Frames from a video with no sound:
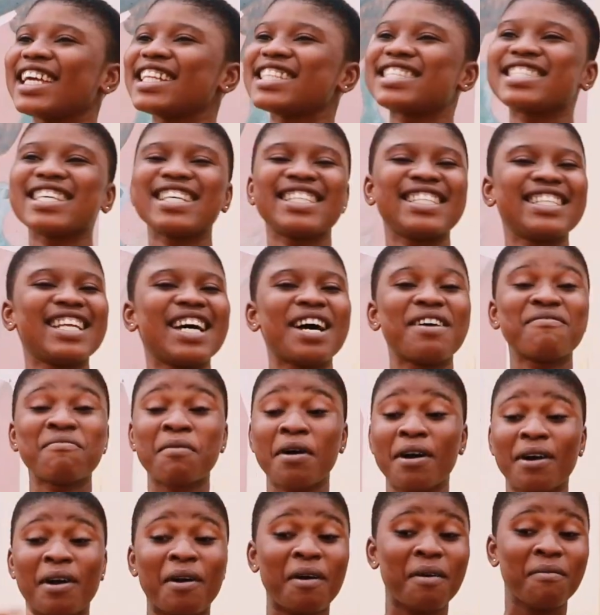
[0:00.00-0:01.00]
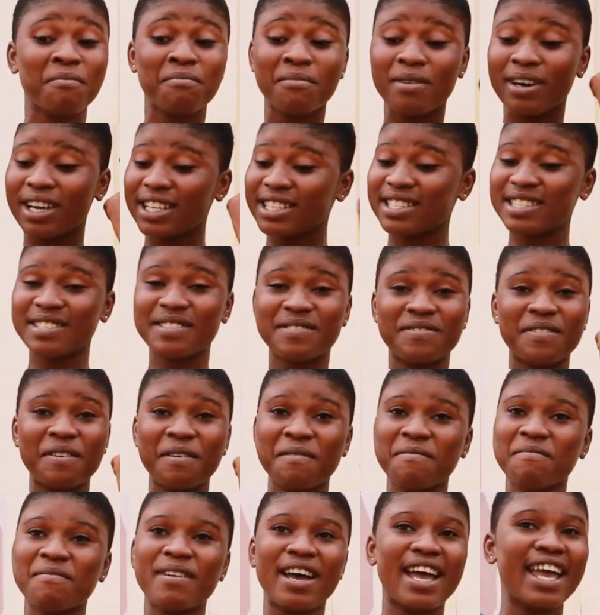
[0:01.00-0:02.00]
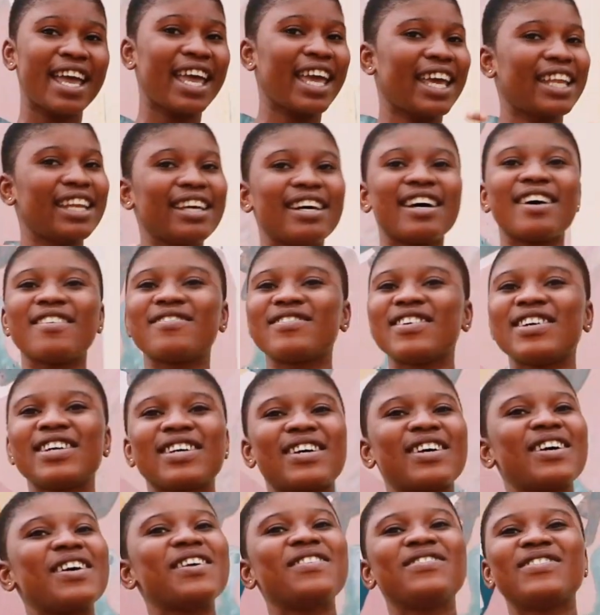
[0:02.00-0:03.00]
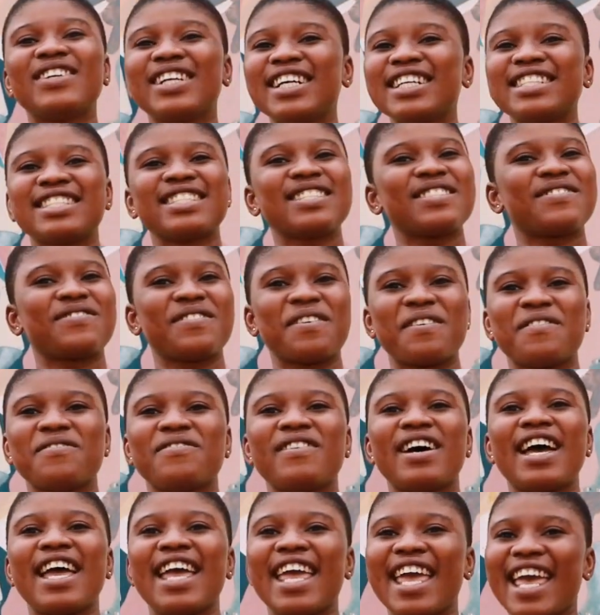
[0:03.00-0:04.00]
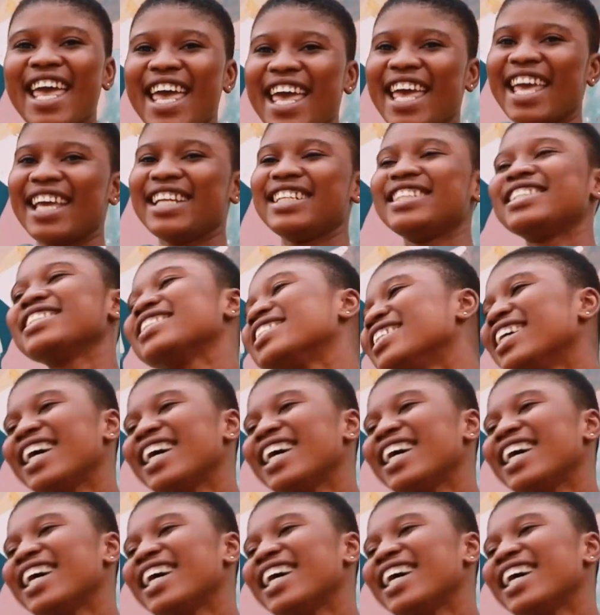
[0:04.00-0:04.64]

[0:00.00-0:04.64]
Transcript: into Namo Komot is from my head. I'm a Komot is from my head.